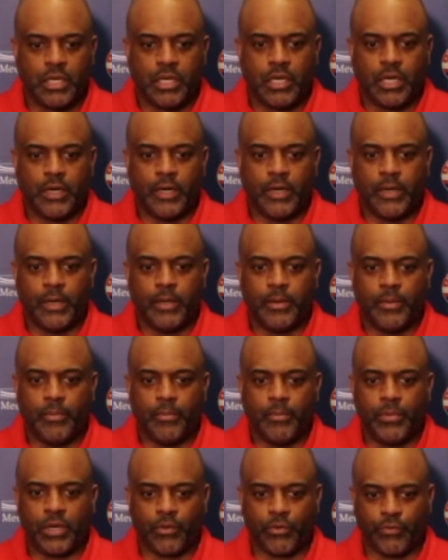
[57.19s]

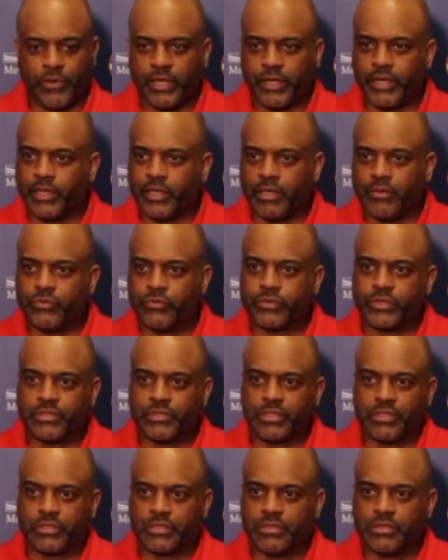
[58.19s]
But he'll find that level of
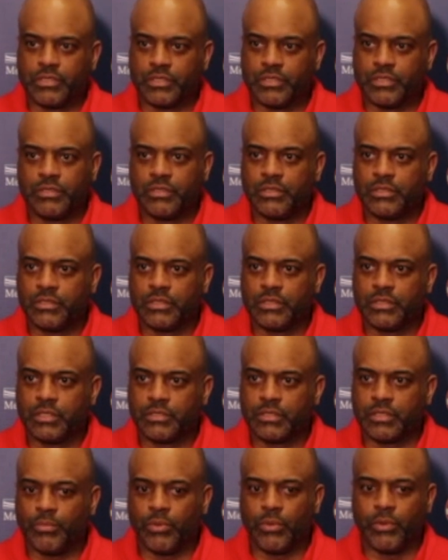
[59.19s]
consistency. At
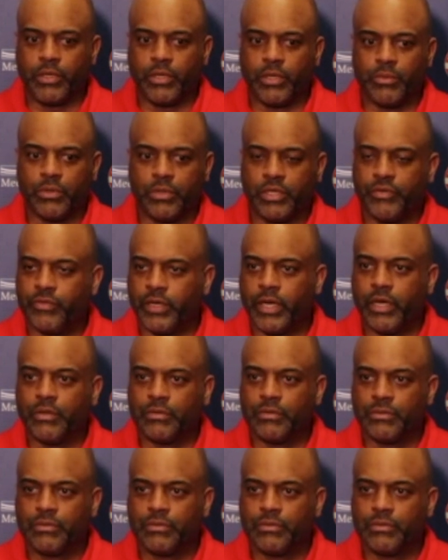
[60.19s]
some point, it will even out.